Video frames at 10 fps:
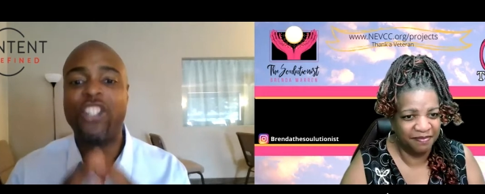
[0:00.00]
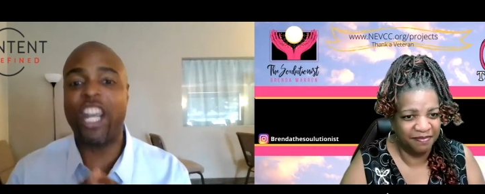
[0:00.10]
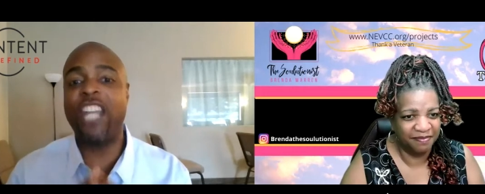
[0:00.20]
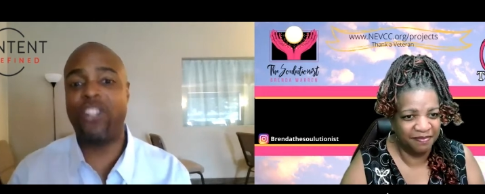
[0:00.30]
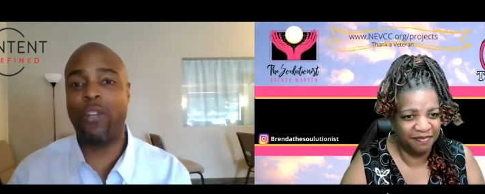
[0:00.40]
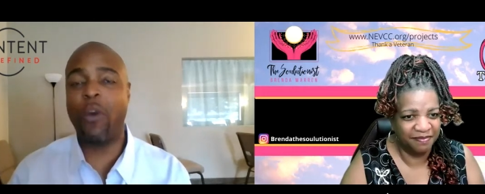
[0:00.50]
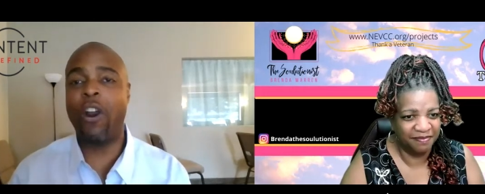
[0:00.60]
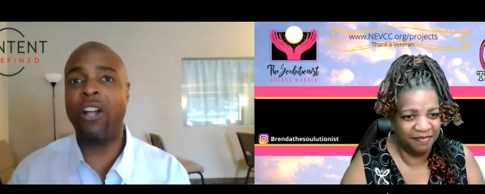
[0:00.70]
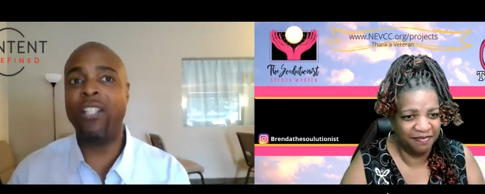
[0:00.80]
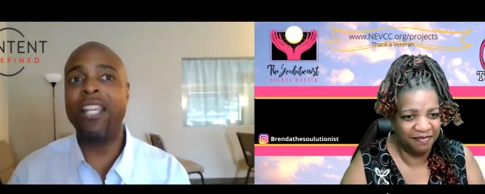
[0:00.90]
Speaker 1: change the
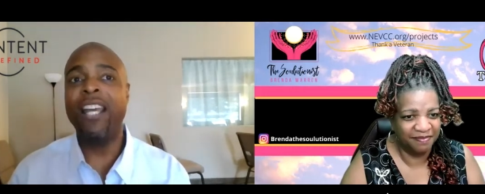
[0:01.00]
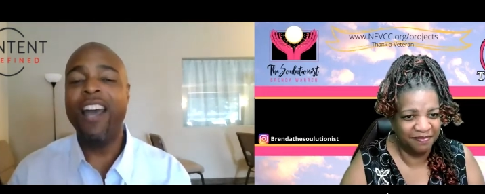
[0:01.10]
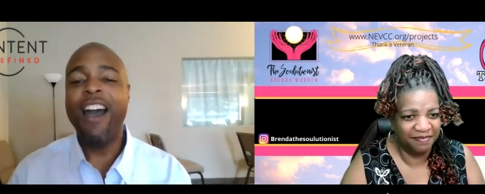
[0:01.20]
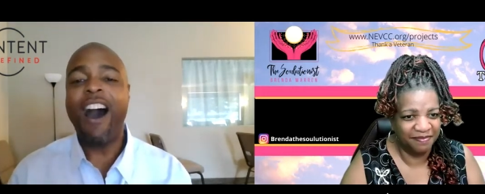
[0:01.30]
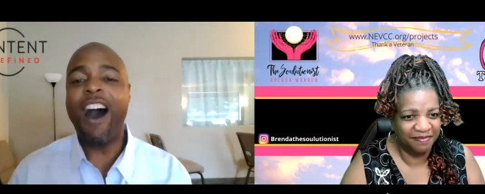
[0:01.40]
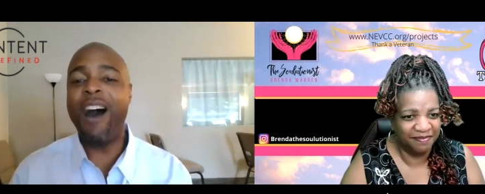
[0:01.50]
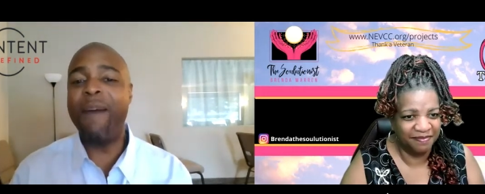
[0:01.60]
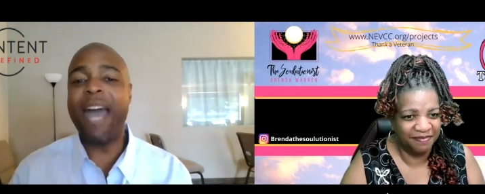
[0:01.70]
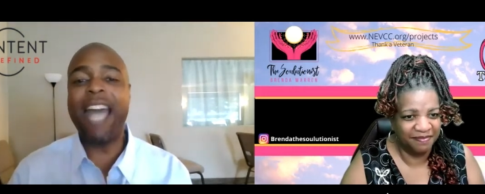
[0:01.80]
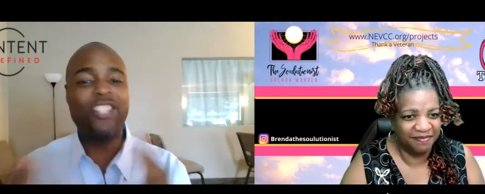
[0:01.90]
world
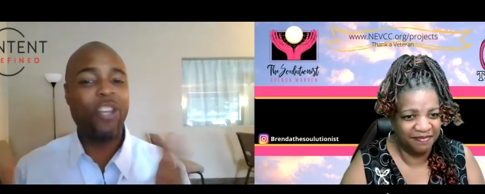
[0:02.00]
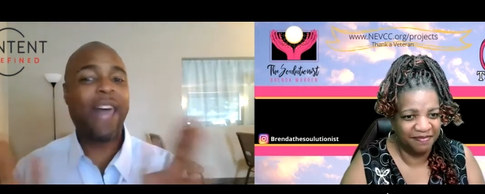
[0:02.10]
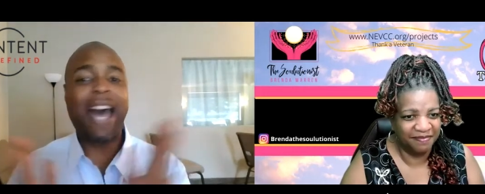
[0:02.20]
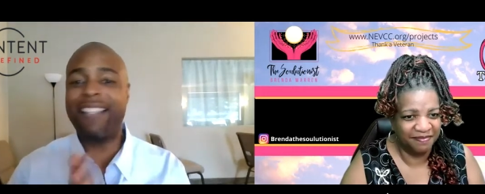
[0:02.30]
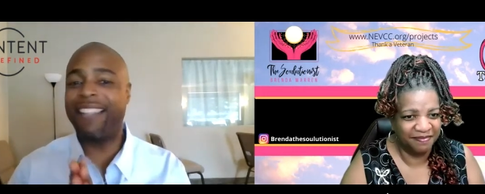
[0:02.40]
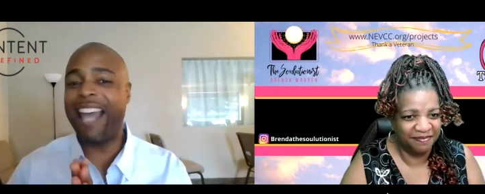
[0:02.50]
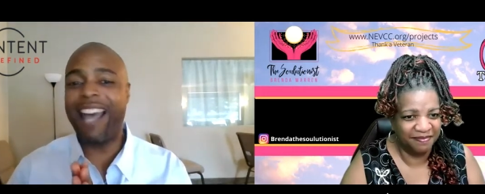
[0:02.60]
um, and so that,